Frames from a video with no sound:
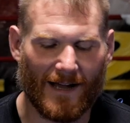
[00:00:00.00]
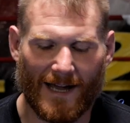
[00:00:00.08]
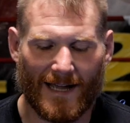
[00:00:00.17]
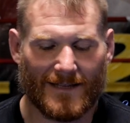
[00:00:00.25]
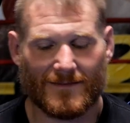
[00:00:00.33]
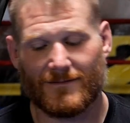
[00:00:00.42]

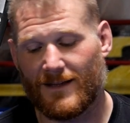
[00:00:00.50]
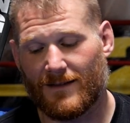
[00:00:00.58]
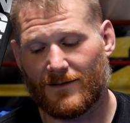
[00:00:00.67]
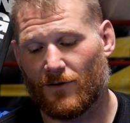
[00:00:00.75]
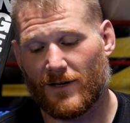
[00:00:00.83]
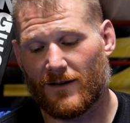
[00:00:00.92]
I
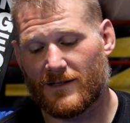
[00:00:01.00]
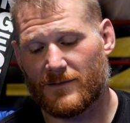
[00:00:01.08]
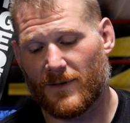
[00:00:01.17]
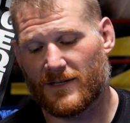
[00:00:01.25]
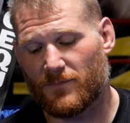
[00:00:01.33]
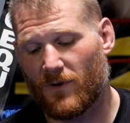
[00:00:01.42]
think Nogueira's
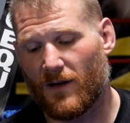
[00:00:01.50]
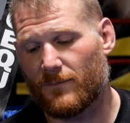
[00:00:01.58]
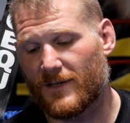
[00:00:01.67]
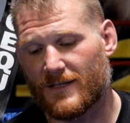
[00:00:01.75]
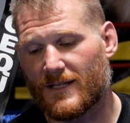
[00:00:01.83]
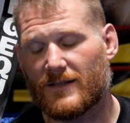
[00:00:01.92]
biggest
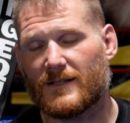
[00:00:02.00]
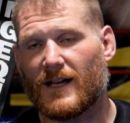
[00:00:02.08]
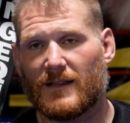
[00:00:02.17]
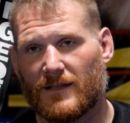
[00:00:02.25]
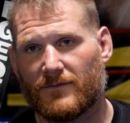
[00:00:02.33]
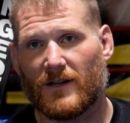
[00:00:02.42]
problem is he's a
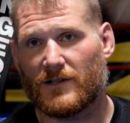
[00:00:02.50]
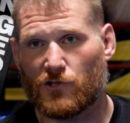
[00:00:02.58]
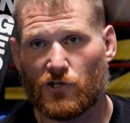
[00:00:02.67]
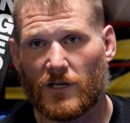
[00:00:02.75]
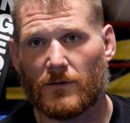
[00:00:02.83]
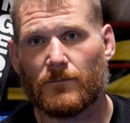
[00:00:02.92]
guy that lived on his
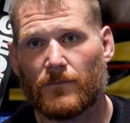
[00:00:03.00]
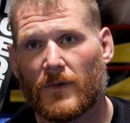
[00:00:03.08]
chin.